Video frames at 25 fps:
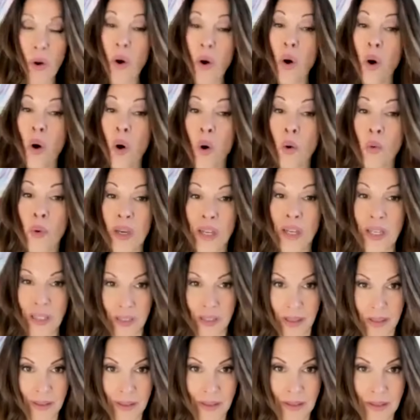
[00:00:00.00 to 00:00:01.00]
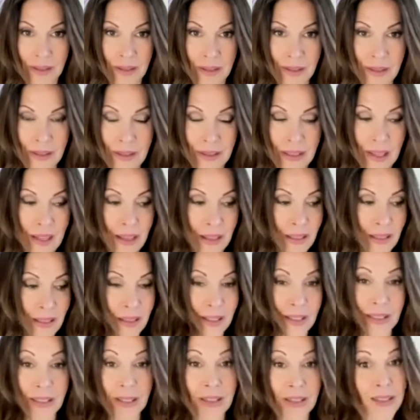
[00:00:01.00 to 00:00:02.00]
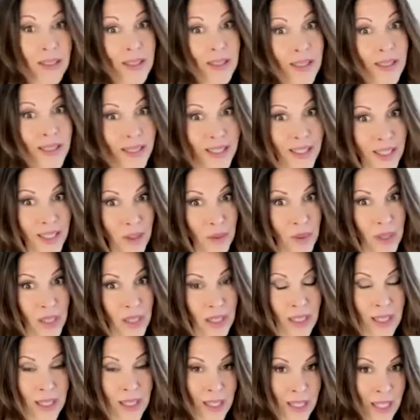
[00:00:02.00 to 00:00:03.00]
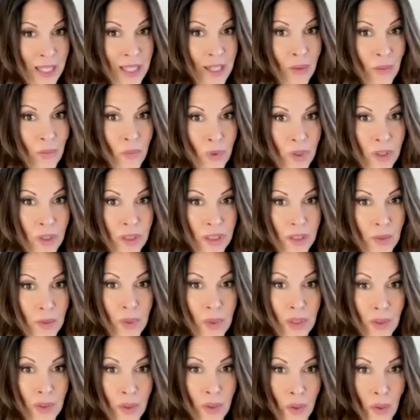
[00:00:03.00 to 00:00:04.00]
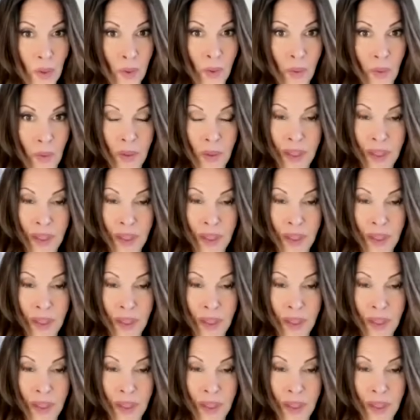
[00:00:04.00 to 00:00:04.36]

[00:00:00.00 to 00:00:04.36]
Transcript: always. This is the awakened, enlightened ones. We know